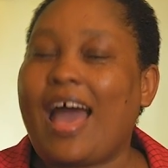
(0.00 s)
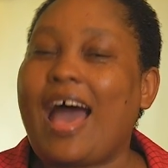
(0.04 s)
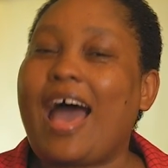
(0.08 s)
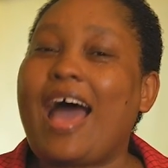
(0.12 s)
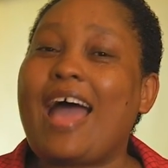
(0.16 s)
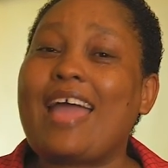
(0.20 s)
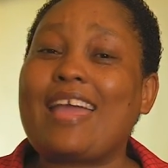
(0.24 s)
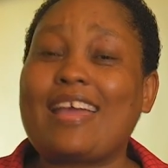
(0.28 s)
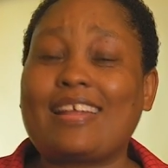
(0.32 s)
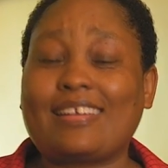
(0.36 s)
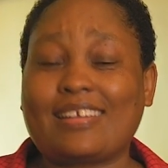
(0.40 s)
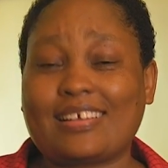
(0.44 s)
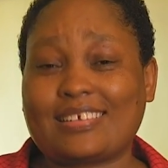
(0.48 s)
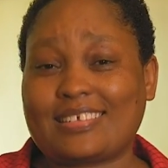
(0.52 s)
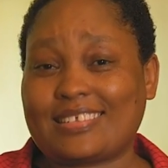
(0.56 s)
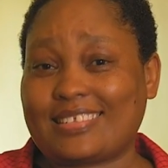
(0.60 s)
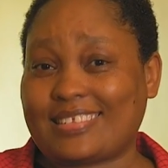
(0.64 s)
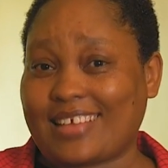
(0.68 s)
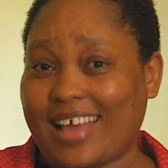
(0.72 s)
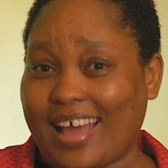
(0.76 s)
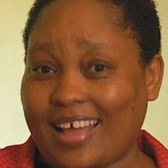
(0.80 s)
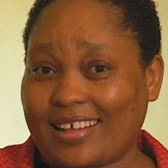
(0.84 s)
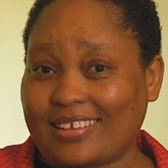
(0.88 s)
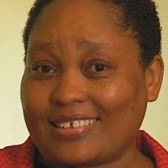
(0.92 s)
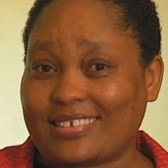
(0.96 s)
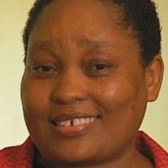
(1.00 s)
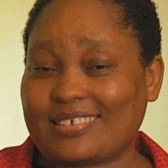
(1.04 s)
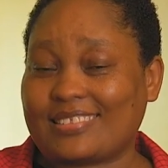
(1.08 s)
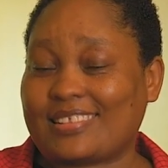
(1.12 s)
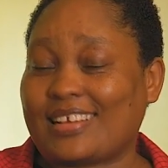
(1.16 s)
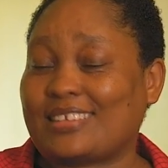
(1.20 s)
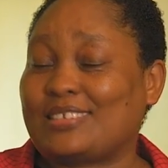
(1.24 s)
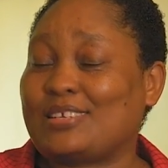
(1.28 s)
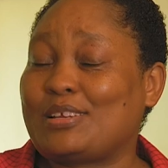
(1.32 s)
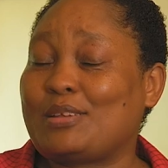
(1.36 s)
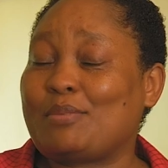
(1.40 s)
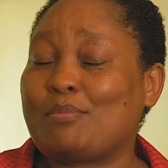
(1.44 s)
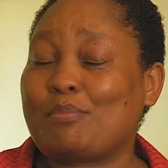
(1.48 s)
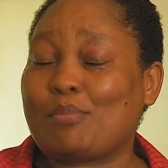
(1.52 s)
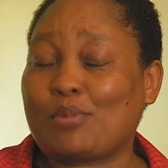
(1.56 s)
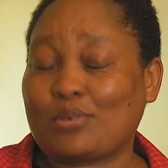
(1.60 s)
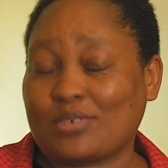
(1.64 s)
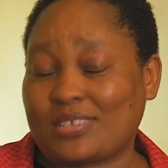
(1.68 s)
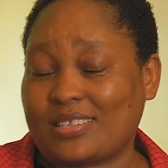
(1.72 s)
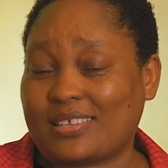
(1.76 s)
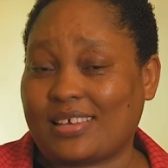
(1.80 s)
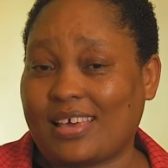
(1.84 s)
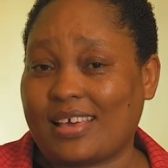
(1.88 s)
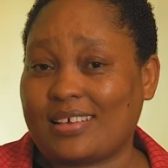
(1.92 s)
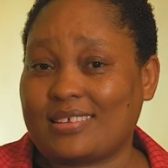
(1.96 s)
I understand that in
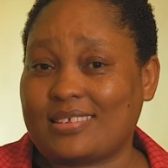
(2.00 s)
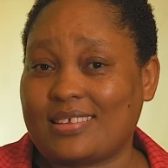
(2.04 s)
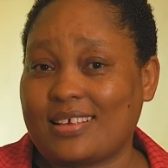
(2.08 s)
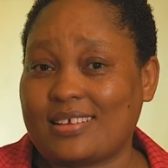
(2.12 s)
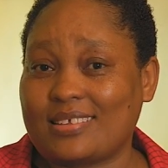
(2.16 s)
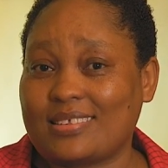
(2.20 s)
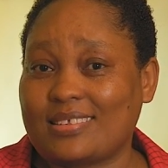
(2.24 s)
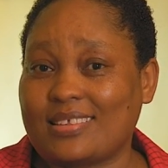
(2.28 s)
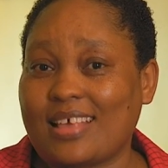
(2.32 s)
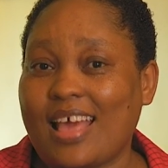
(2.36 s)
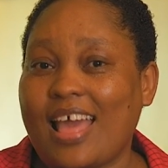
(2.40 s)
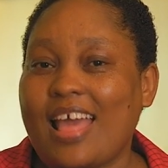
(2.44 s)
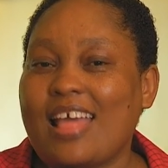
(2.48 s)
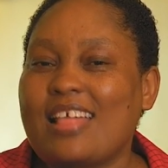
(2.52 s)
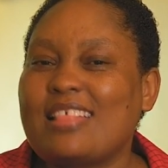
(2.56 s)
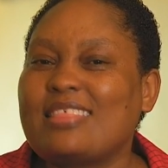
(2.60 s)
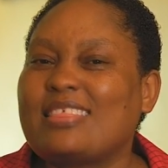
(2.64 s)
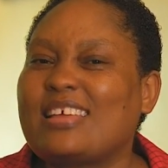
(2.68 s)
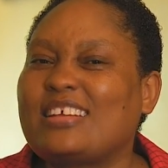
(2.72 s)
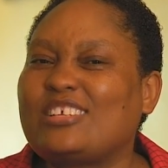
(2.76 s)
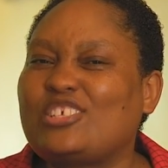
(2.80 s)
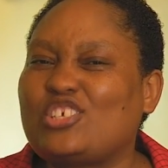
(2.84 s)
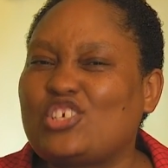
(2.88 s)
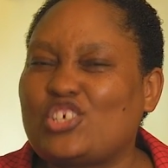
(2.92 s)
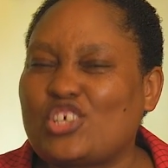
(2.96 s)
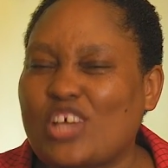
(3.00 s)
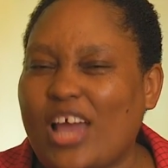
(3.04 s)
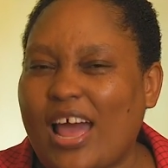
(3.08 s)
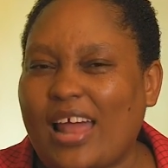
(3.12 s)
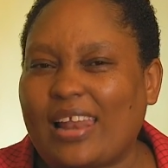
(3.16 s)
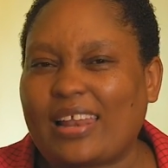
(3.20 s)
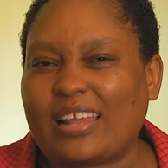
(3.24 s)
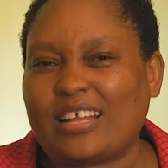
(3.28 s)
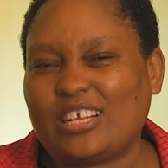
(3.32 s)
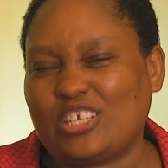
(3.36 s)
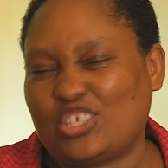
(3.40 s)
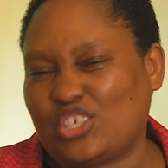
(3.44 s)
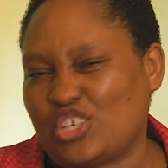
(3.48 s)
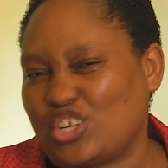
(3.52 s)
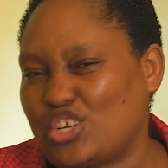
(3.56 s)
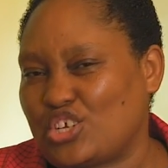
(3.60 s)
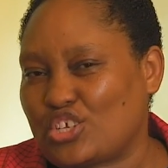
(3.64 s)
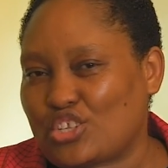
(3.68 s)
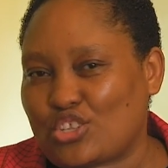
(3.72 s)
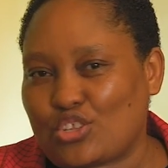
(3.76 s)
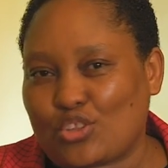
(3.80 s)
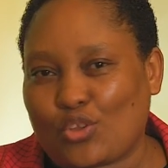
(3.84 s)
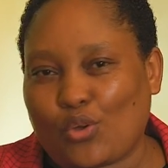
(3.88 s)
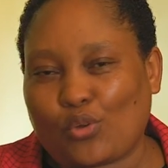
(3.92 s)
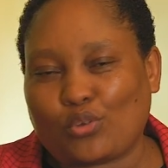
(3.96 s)
most cases, the challenge
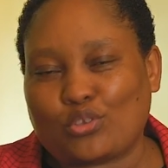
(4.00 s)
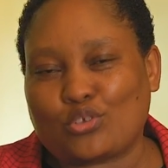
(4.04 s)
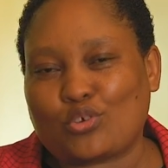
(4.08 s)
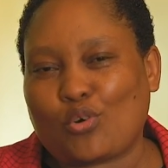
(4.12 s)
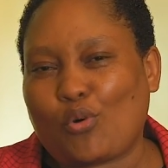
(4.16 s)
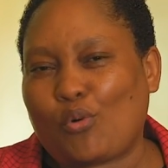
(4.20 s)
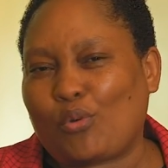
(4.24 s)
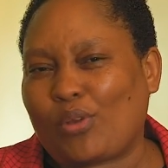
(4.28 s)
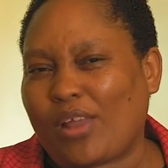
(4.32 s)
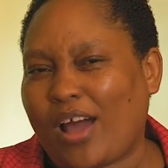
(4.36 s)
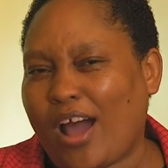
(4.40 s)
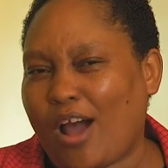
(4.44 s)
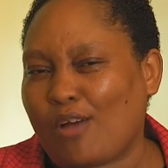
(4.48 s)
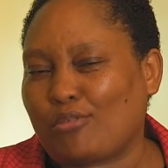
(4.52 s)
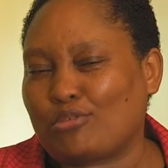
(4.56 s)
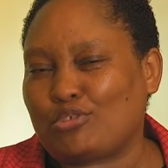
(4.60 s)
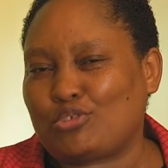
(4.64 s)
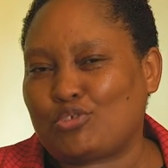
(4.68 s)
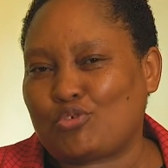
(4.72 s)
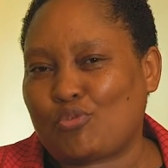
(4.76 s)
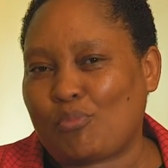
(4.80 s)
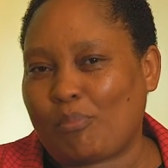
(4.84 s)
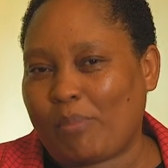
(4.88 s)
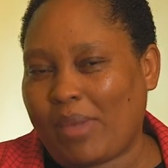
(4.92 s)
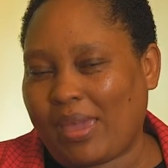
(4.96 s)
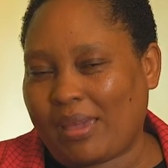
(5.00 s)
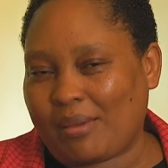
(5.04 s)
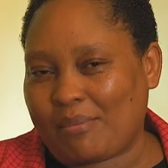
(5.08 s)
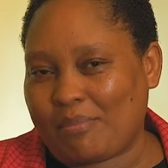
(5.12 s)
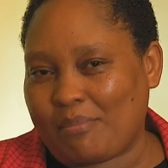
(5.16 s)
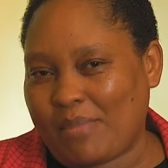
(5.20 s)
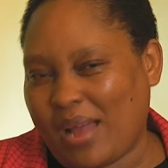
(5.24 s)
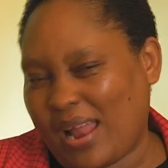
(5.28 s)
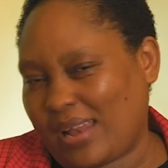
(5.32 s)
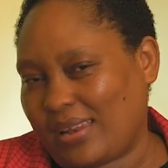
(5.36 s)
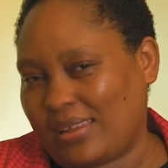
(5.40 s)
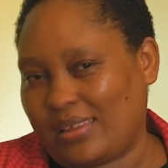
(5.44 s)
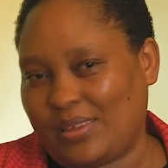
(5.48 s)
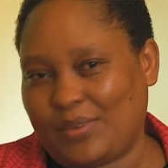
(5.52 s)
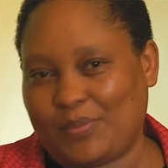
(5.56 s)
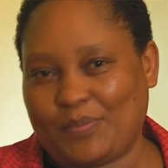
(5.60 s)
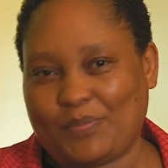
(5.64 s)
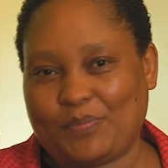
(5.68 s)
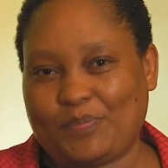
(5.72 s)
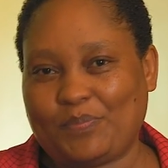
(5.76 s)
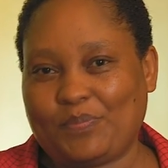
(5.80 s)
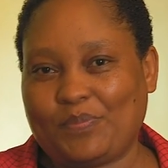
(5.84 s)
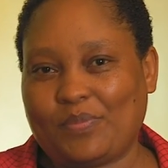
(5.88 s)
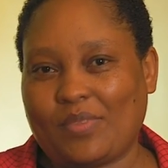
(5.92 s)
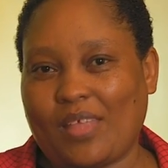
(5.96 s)
is not on how to make money,
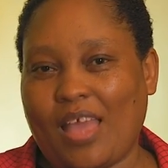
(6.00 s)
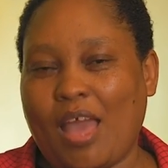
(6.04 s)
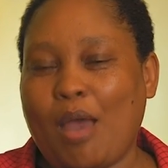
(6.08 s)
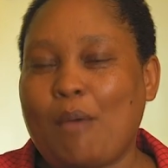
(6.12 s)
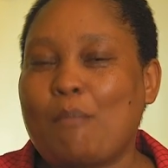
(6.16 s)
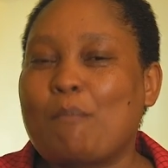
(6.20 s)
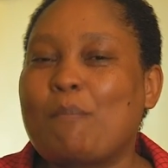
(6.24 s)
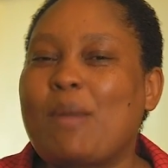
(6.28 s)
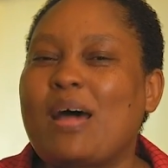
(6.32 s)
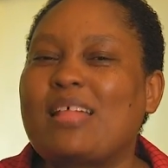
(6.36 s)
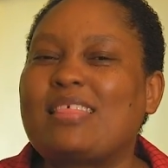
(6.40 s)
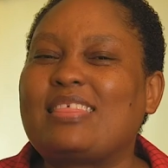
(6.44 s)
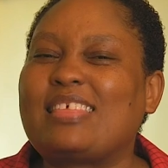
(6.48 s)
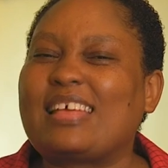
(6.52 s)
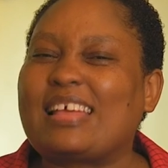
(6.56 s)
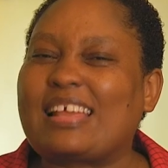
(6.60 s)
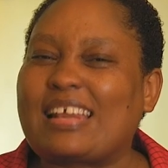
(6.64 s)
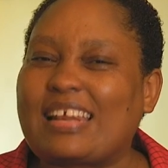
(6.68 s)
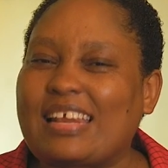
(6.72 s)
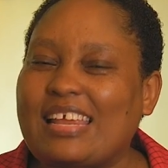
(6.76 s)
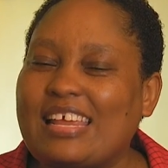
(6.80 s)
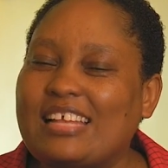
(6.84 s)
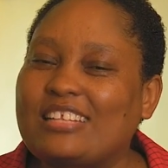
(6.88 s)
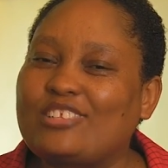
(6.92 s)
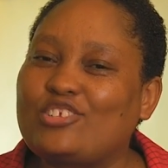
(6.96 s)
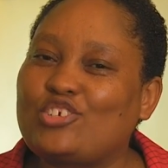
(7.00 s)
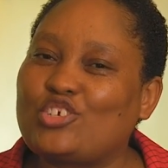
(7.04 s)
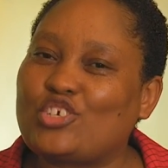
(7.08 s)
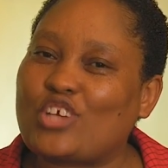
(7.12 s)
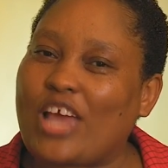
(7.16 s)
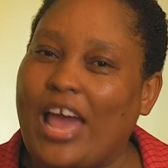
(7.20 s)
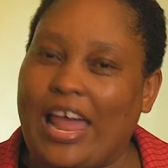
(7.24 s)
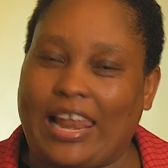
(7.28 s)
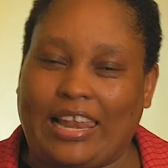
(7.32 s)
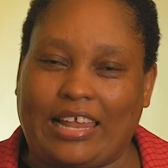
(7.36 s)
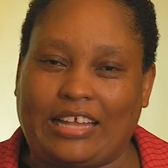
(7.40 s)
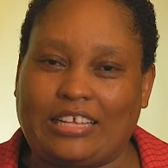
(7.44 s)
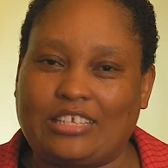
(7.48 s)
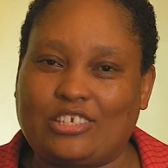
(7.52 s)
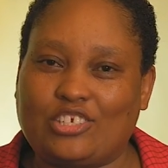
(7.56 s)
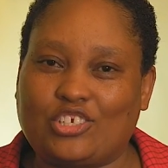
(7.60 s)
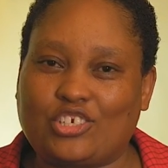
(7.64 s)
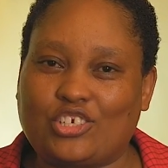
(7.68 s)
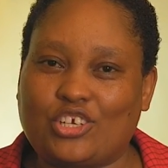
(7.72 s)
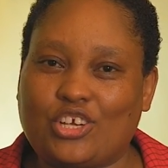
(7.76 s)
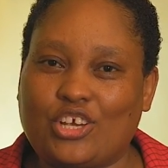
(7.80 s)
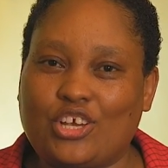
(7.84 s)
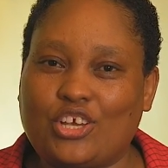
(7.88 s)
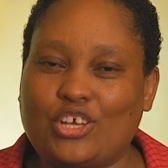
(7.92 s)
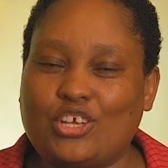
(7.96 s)
but the real
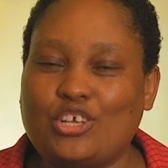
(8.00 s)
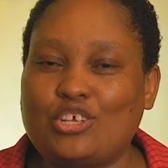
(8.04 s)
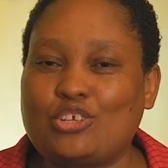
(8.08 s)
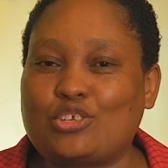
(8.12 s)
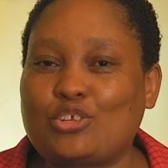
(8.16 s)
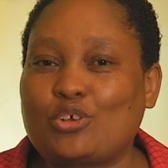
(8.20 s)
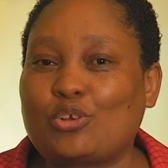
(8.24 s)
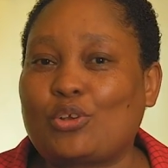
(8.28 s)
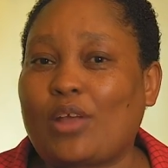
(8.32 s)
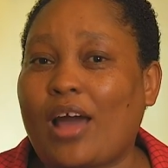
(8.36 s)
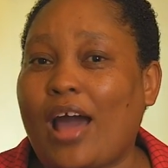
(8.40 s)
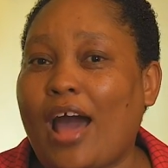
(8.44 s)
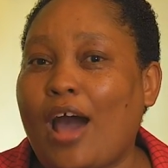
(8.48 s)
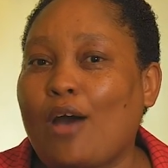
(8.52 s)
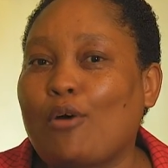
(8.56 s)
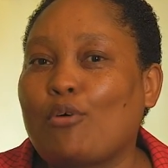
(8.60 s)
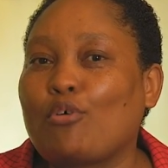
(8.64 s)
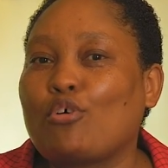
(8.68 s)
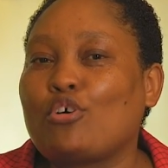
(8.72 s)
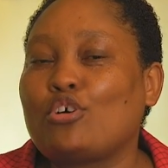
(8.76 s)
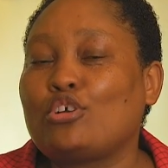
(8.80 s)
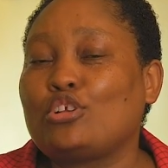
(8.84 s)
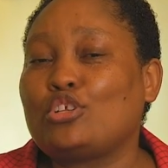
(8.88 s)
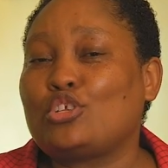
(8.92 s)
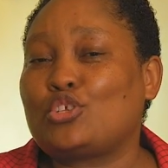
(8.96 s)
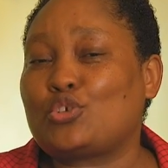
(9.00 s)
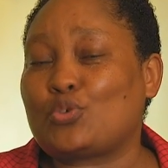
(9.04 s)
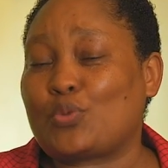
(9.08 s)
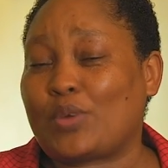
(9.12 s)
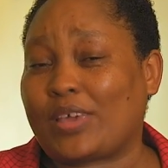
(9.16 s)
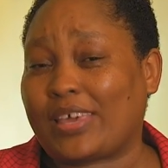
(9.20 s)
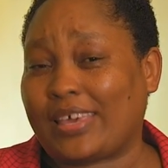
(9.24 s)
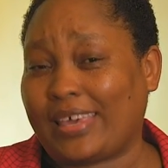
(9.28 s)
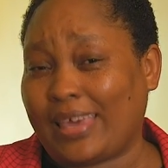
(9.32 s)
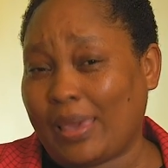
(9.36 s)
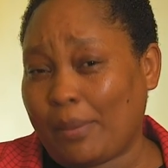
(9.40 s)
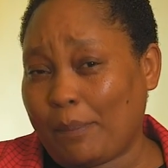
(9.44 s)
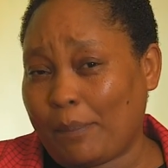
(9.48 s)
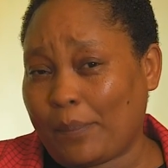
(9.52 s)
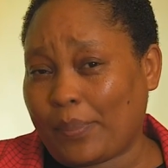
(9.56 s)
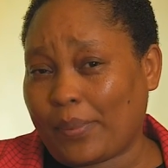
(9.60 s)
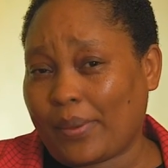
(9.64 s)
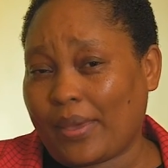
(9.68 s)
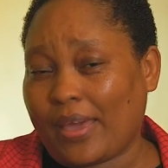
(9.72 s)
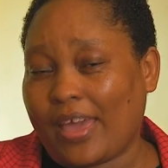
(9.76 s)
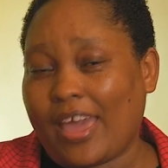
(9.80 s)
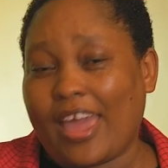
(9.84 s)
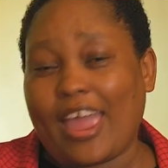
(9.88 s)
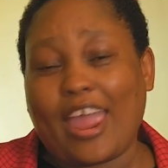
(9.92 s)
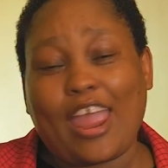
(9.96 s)
challenge is on how to keep
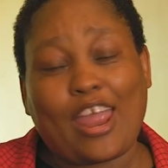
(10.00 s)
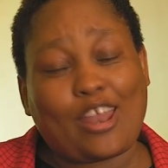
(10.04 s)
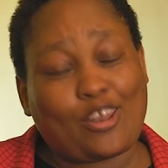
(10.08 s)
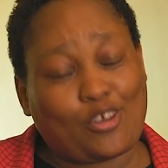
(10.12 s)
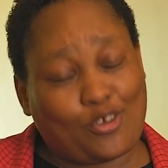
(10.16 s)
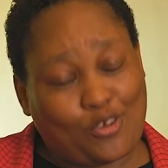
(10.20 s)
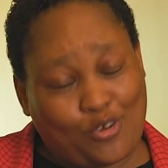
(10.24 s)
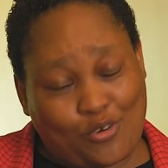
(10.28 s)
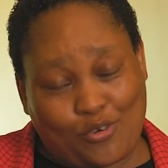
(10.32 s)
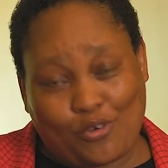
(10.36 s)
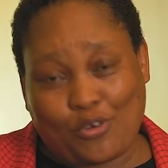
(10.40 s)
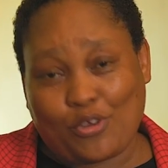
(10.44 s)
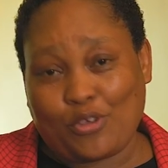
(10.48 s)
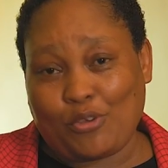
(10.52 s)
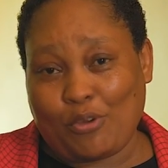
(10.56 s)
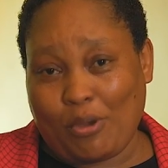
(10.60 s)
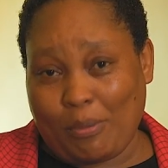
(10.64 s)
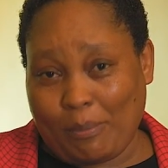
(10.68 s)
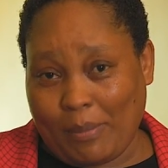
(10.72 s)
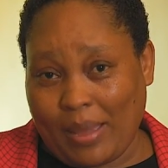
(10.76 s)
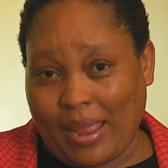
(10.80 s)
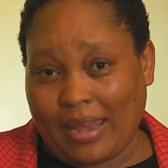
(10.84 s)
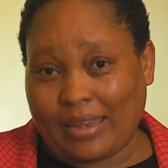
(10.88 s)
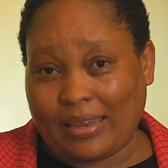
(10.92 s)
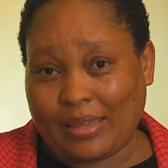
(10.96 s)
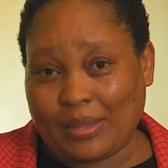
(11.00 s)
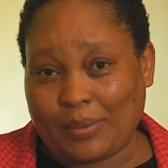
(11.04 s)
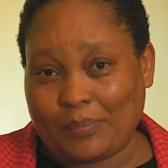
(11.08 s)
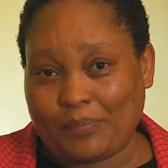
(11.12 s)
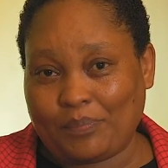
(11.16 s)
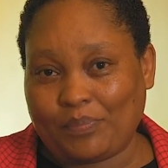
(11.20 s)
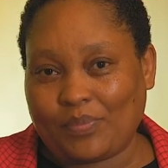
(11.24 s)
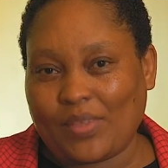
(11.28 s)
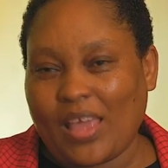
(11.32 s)
and grow your money.